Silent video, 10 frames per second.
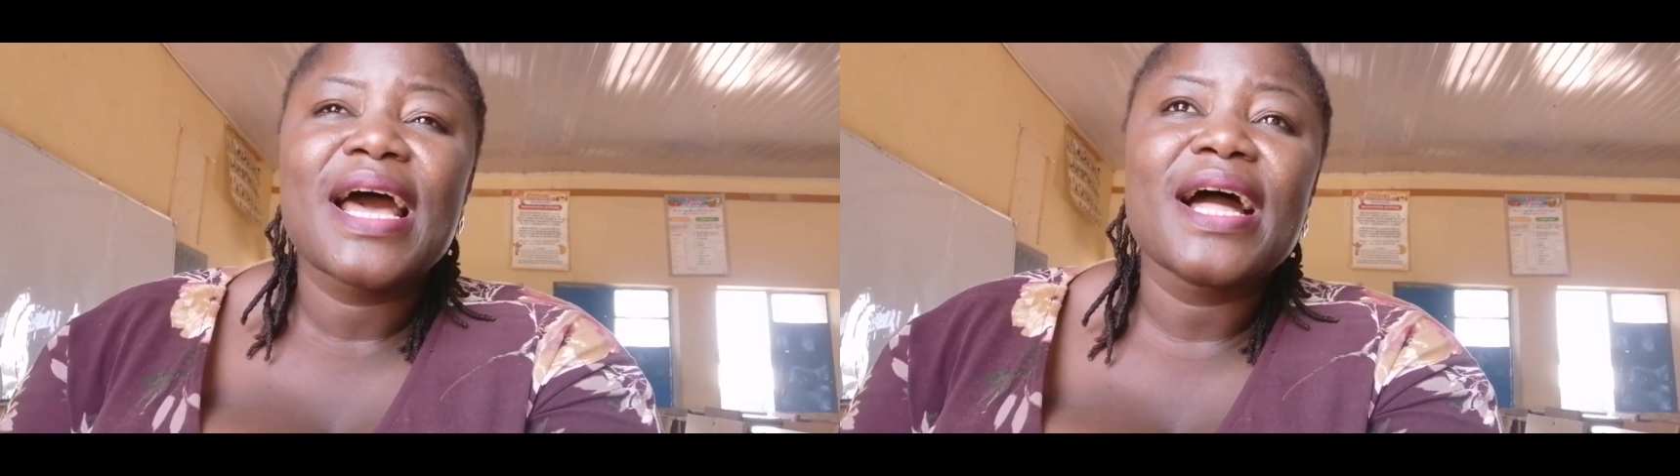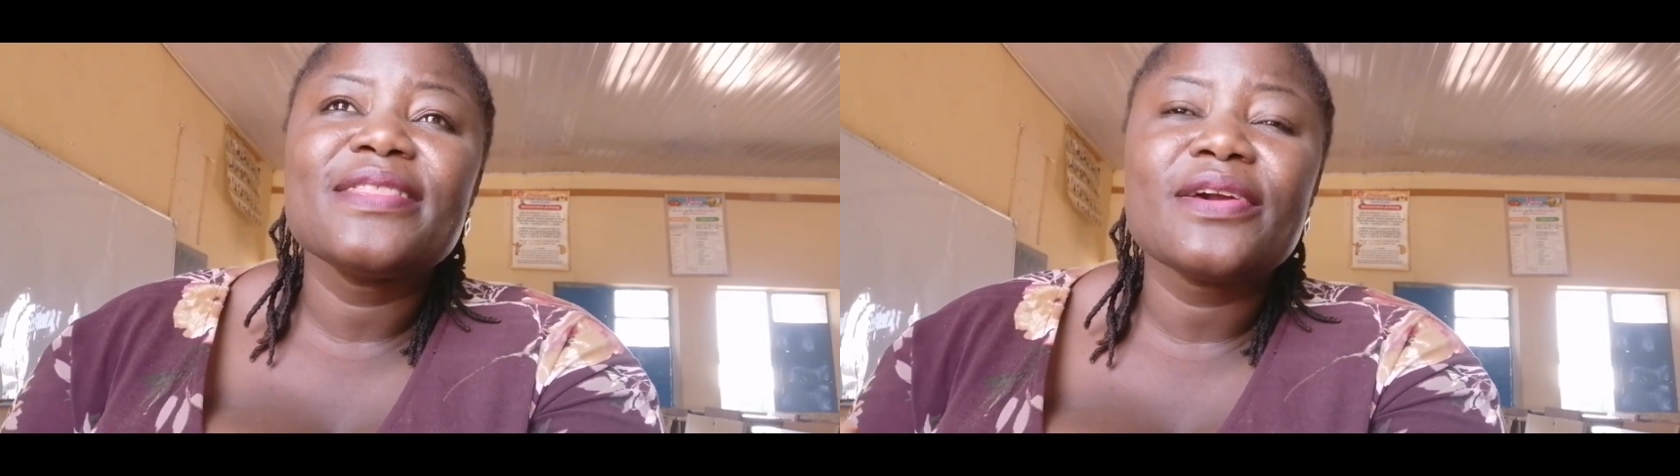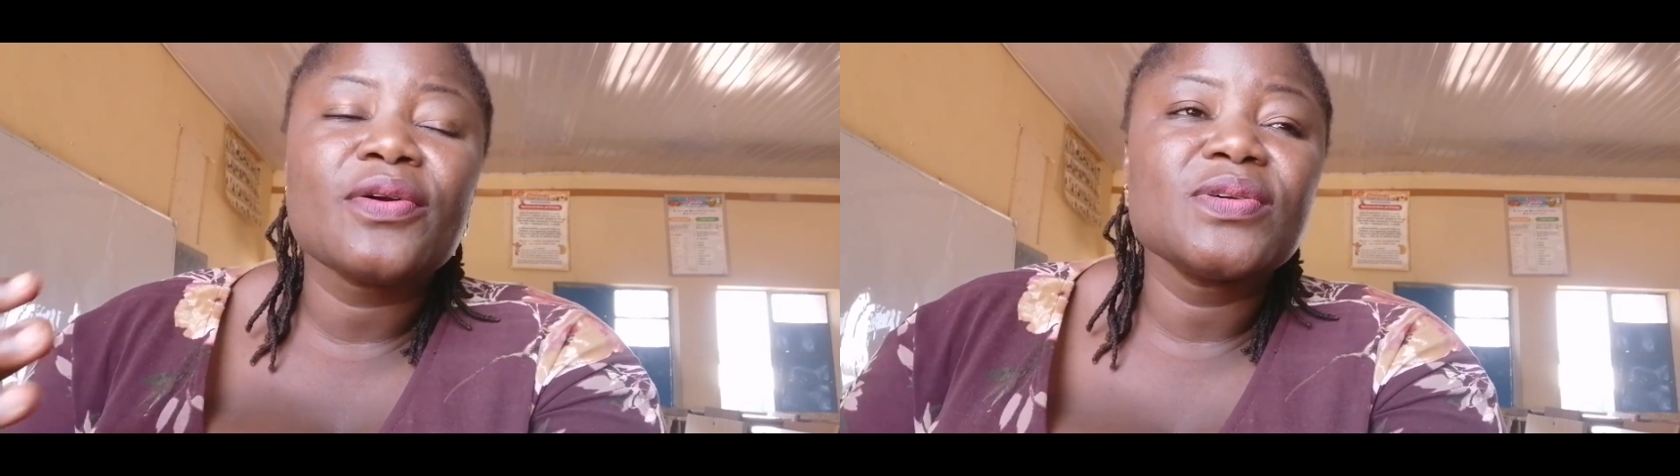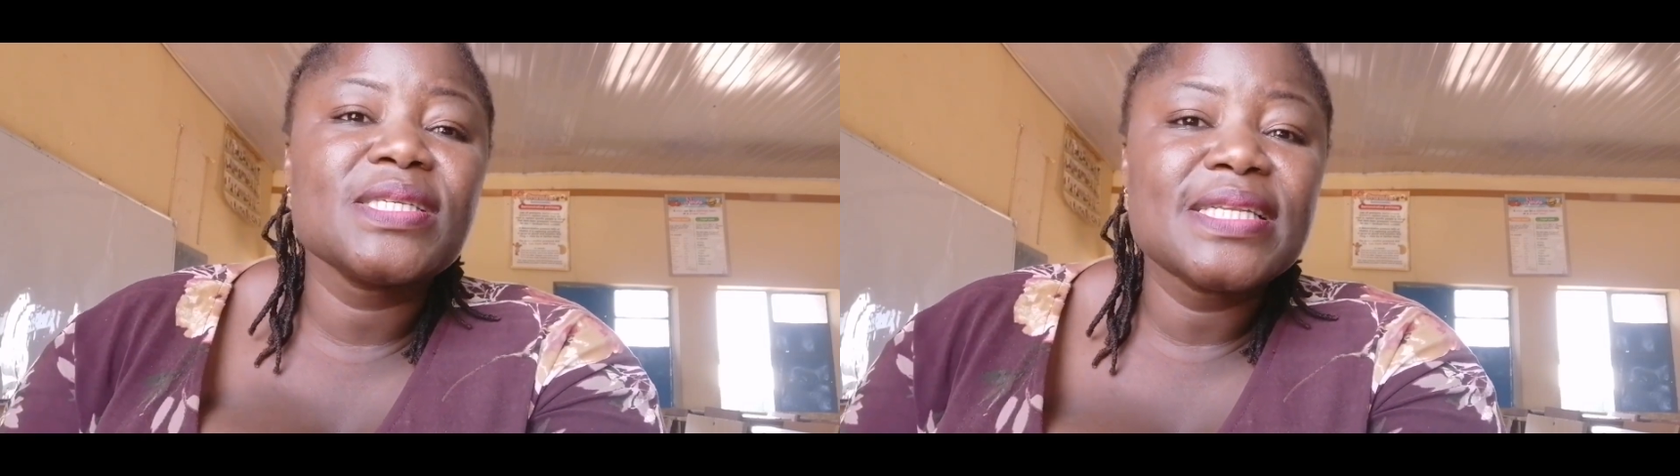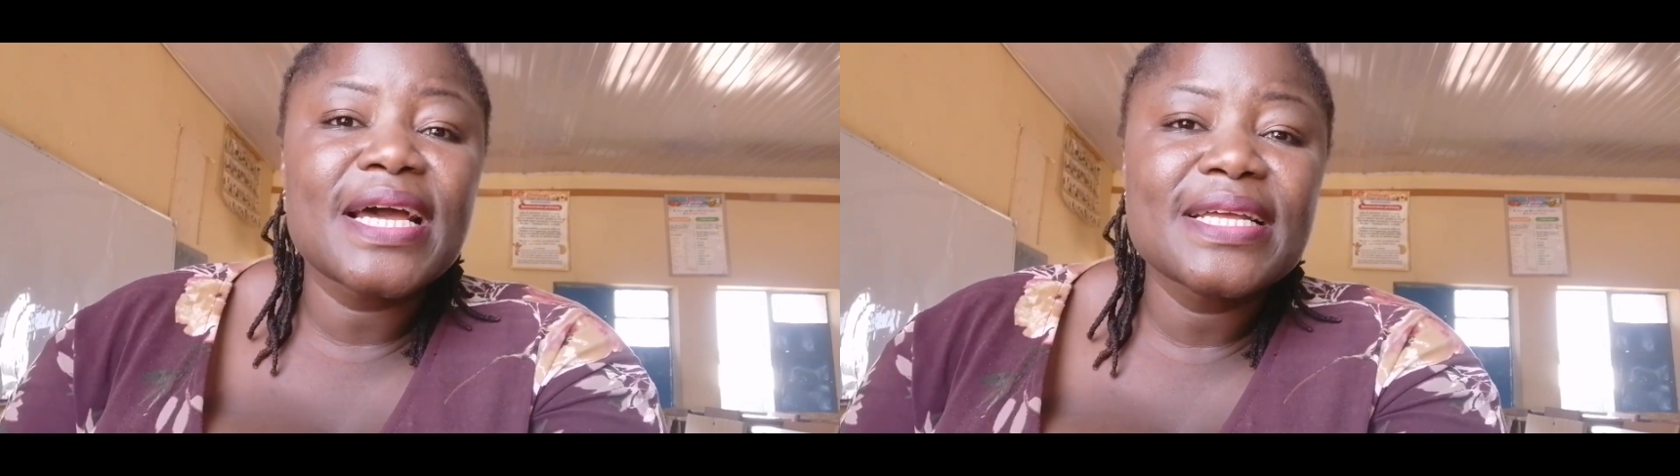and they
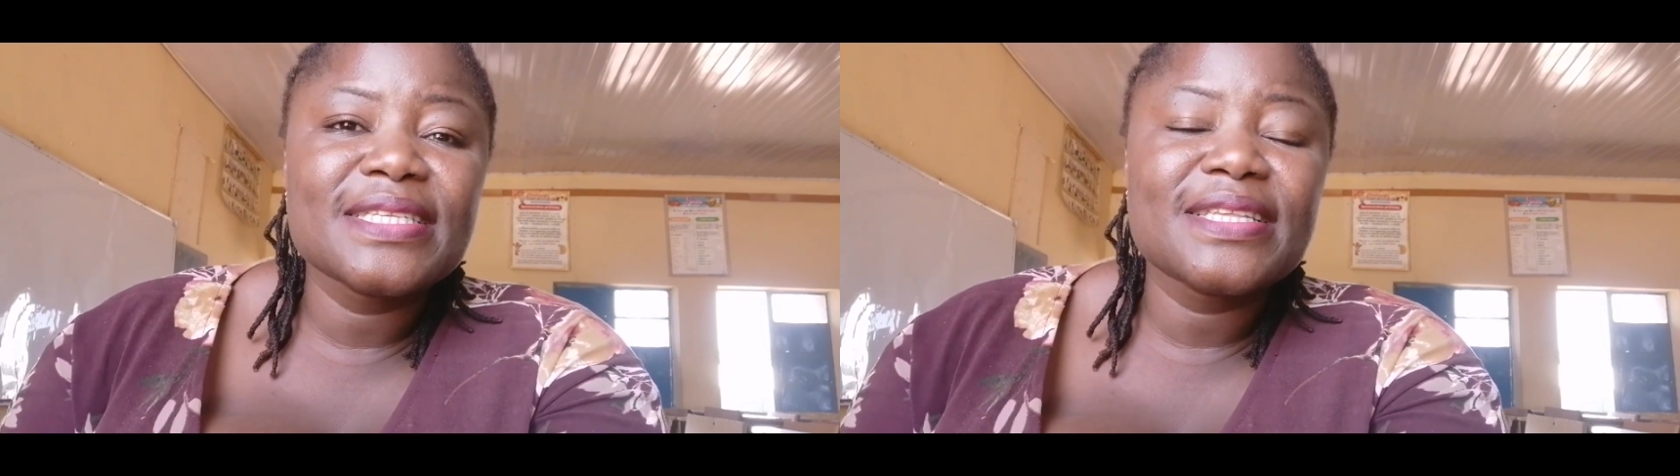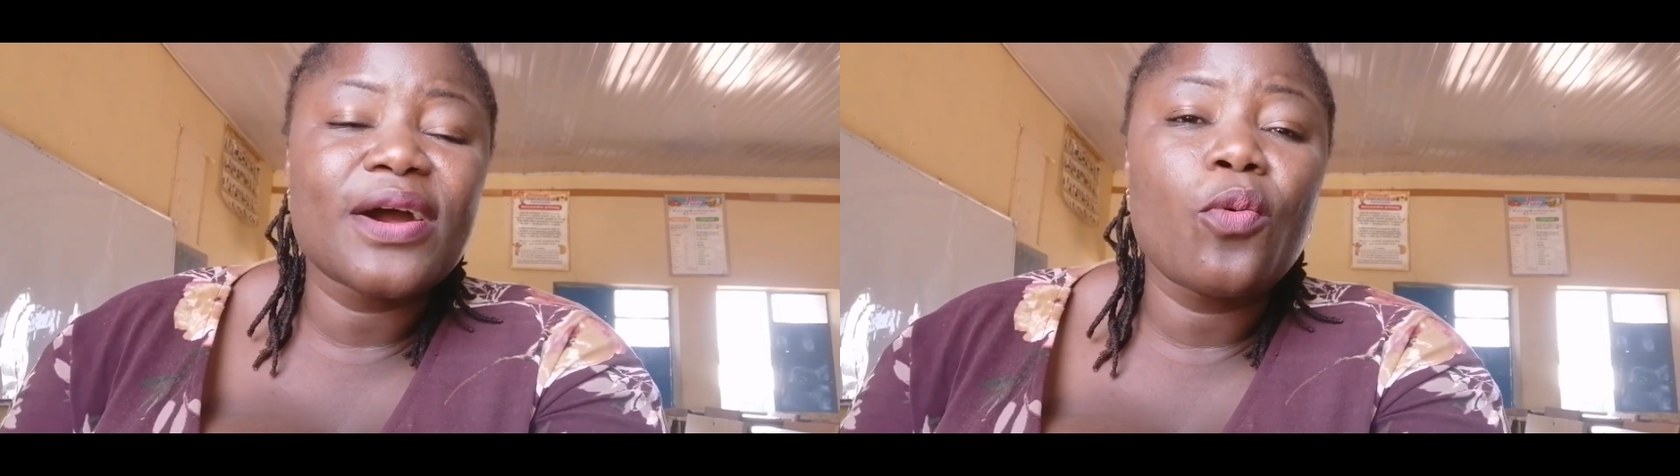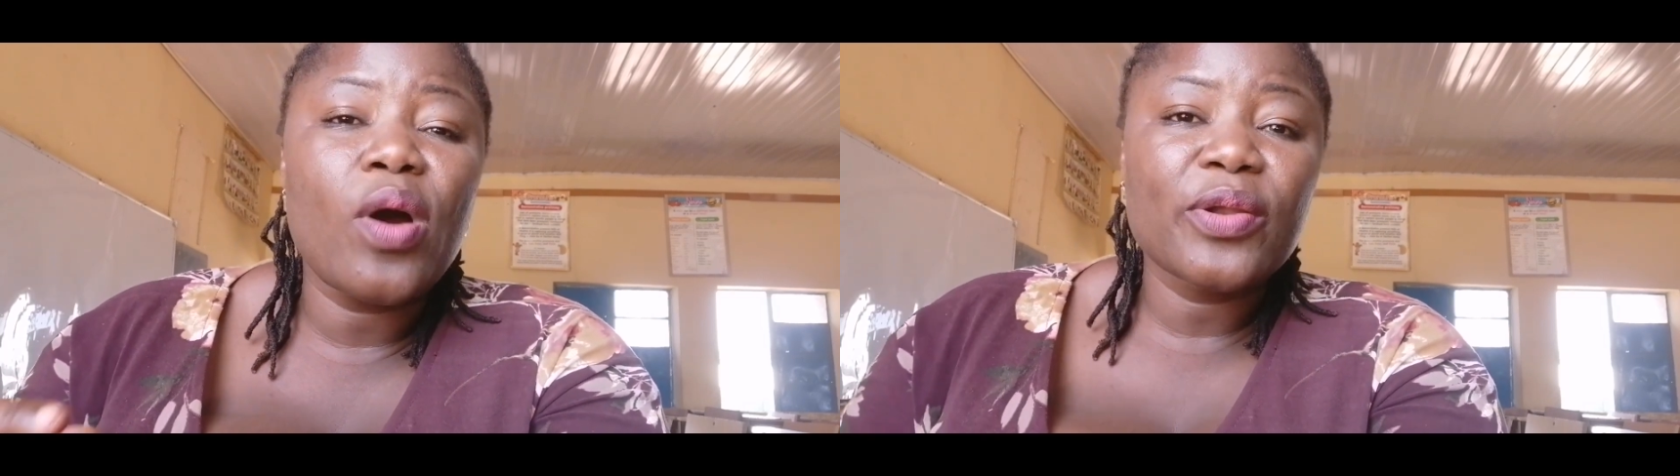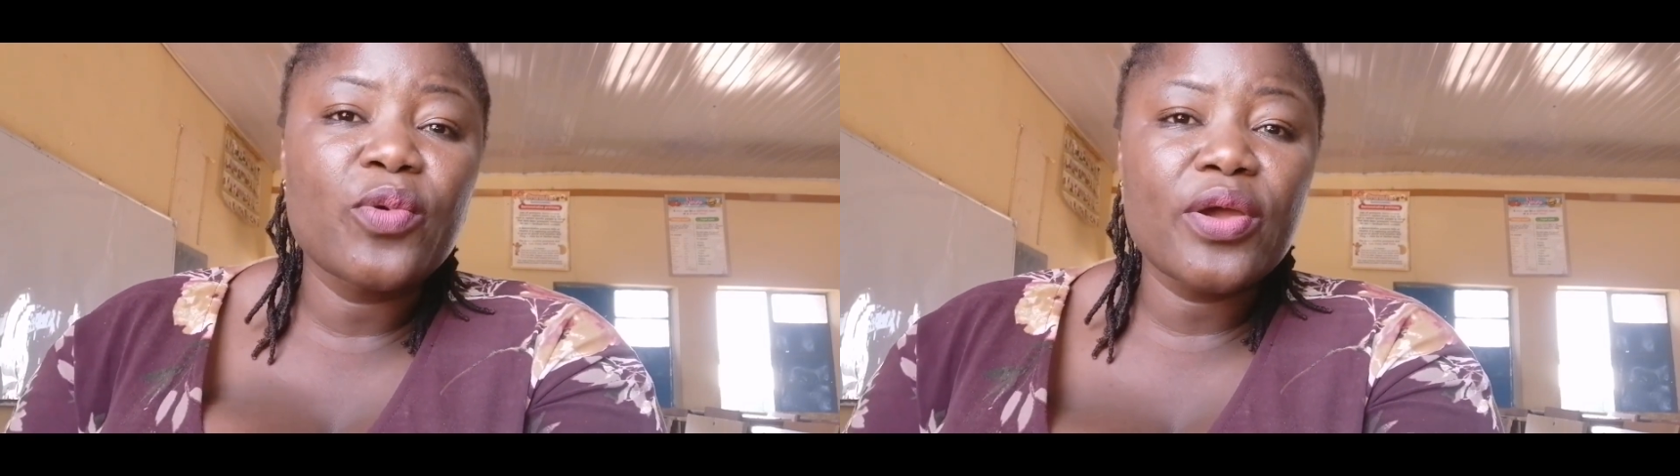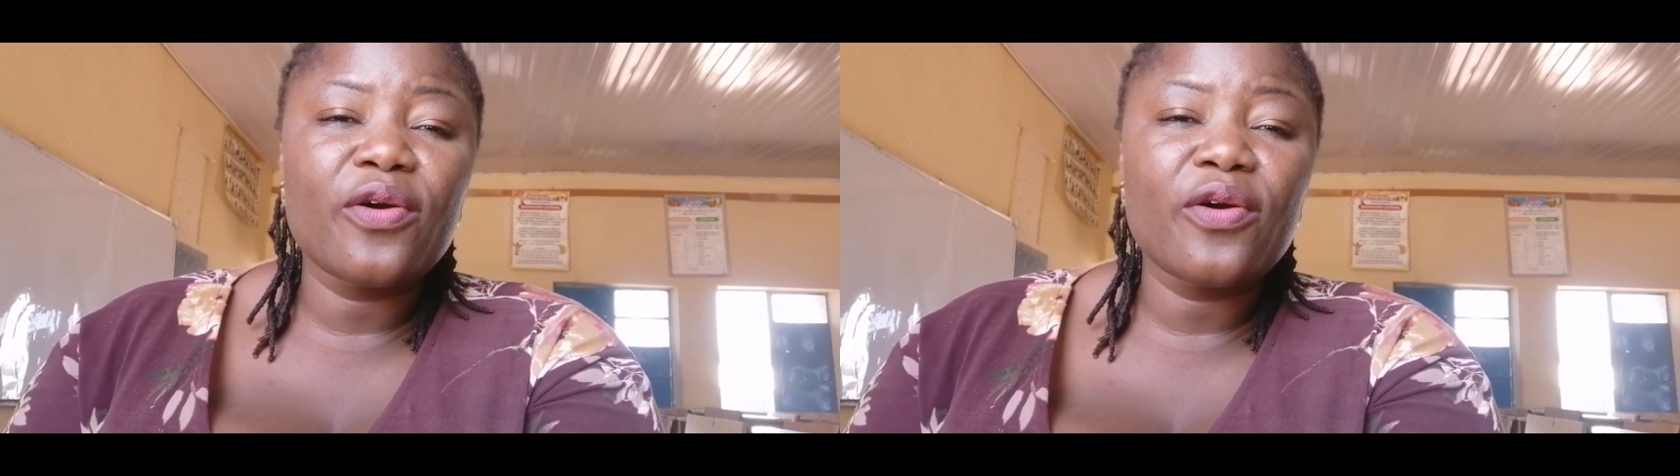consider it their one way